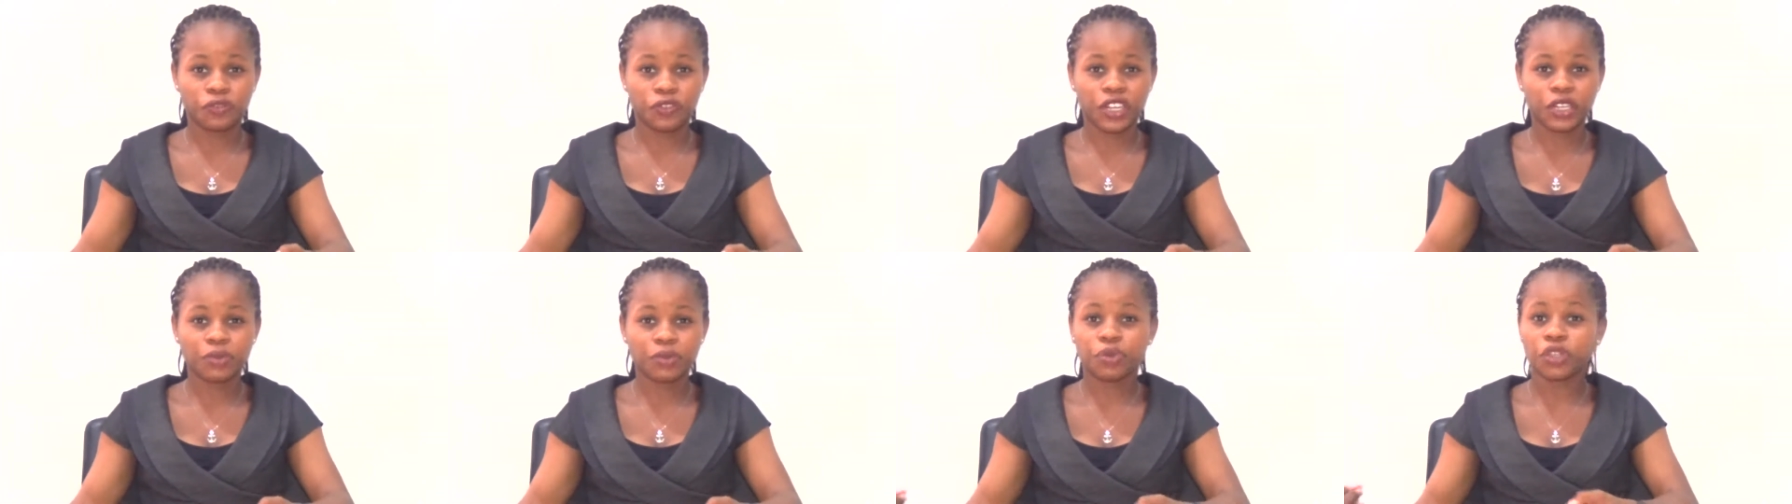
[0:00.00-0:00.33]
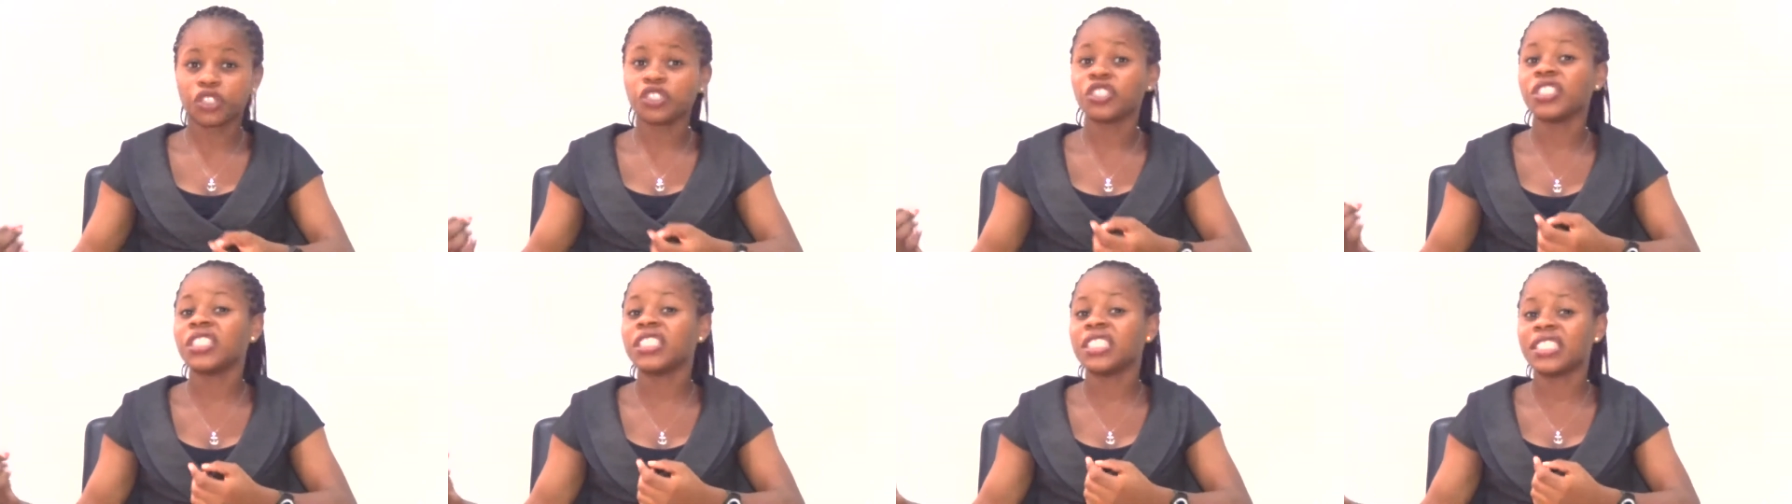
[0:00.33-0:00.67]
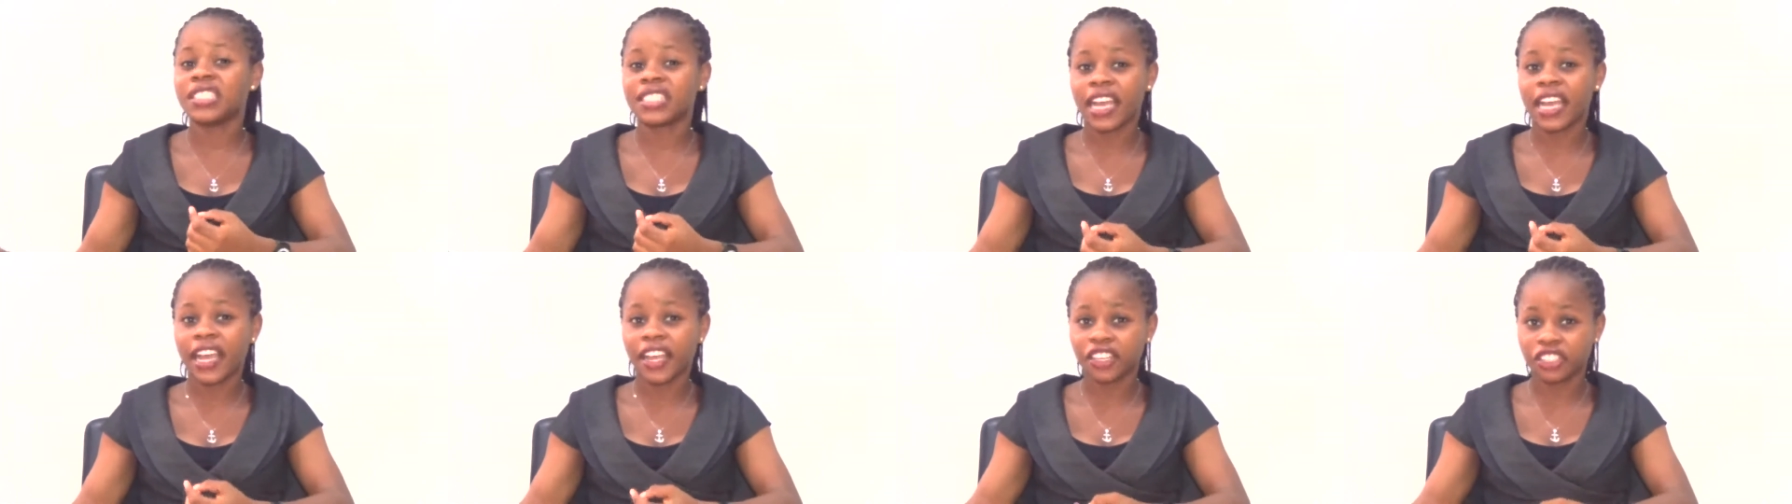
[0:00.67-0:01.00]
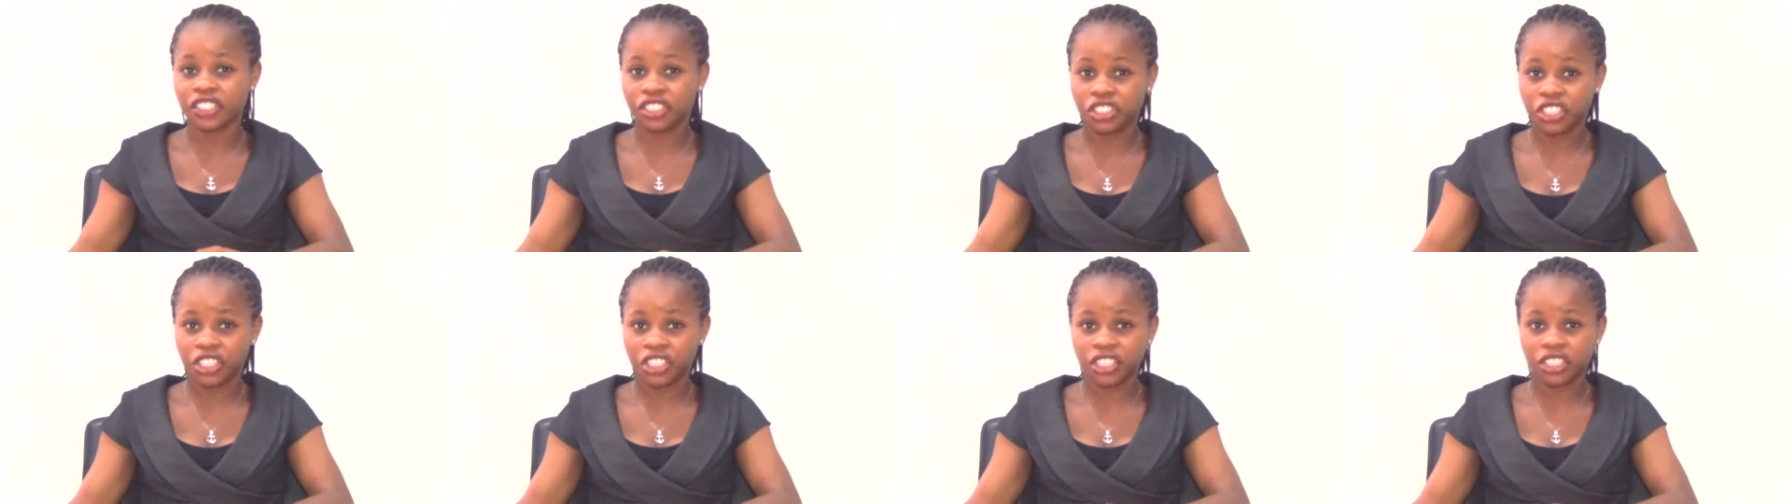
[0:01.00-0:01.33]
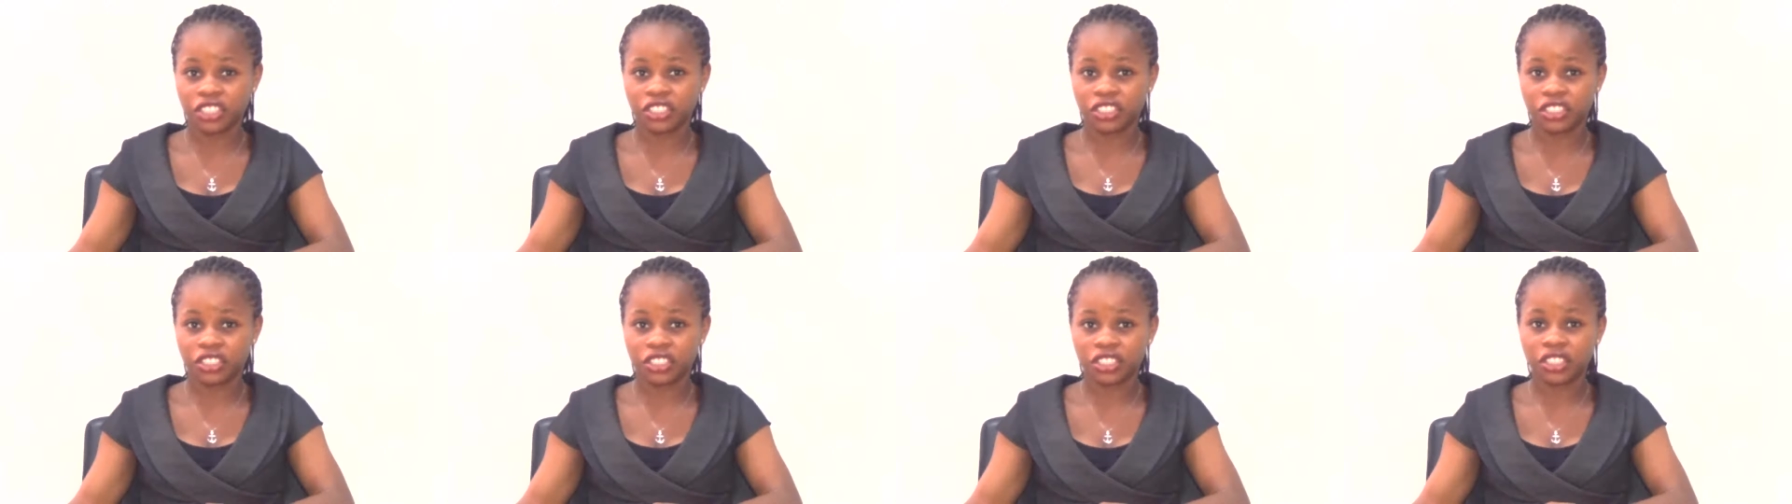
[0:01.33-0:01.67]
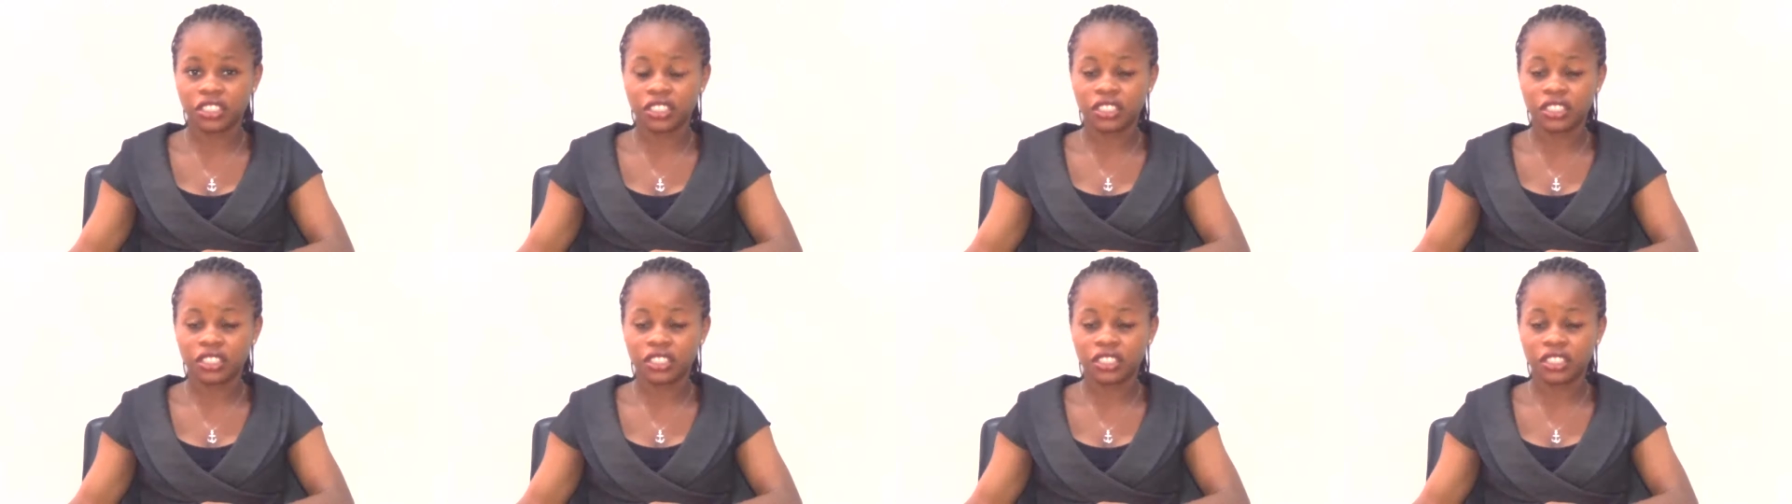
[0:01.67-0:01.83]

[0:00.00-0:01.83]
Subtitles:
friend, but you desire a change.